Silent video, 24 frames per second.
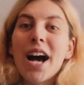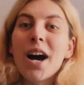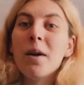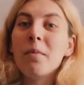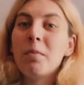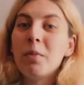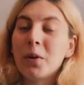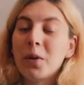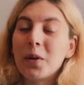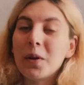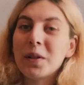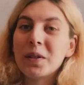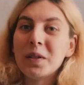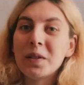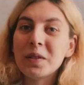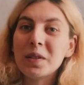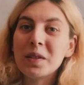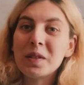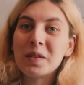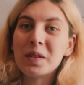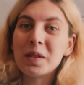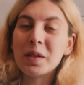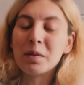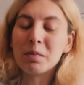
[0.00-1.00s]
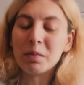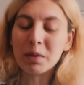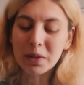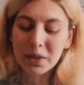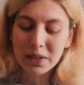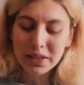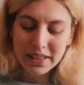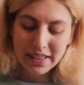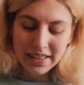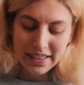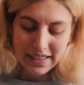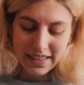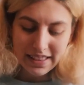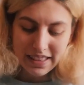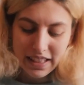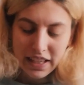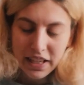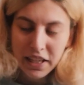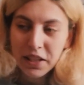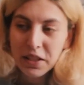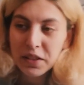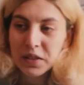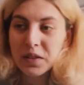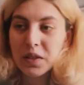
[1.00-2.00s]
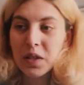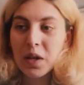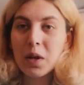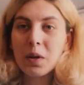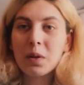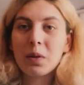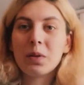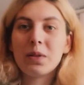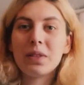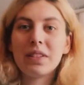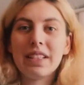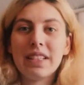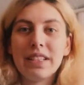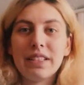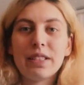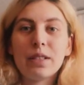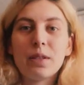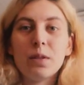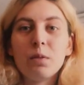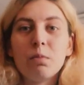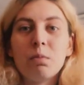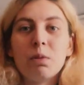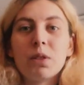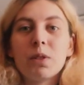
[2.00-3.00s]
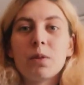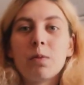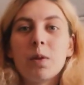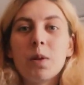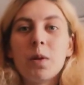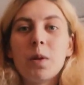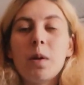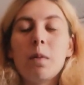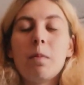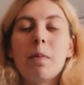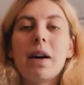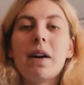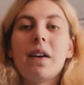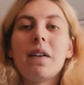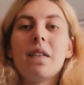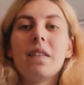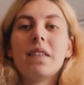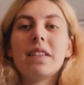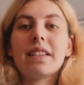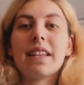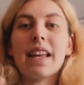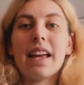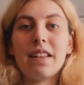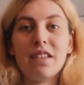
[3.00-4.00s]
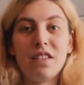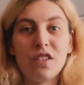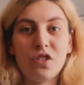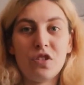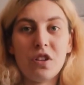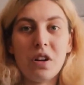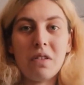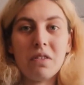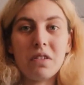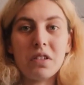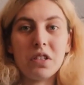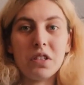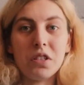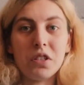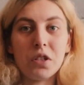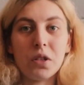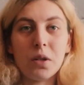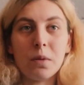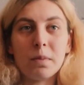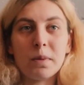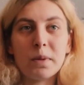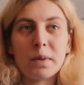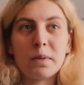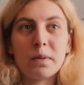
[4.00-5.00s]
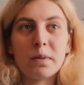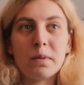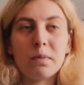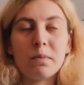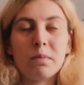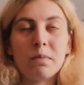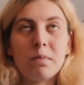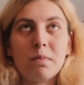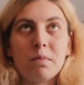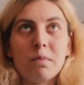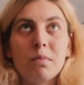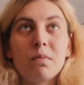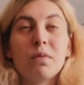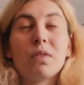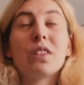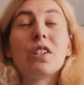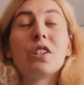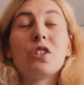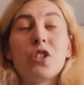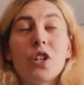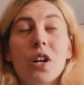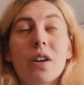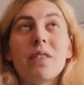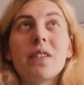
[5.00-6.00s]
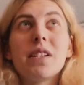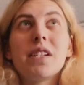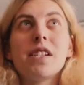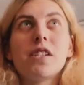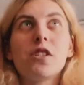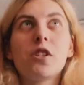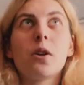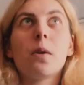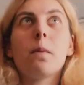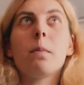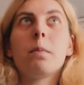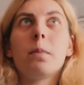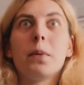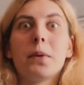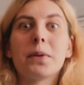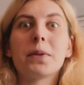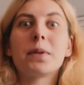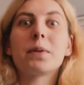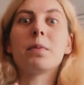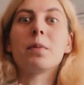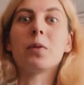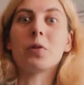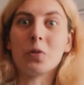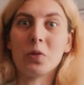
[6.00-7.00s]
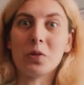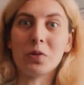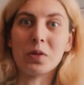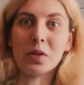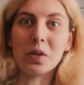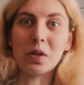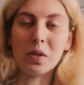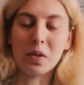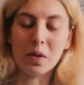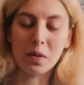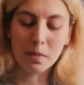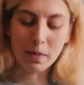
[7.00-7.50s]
I bought another two books so these two books were two pounds and the charity shops the charity shop books were also two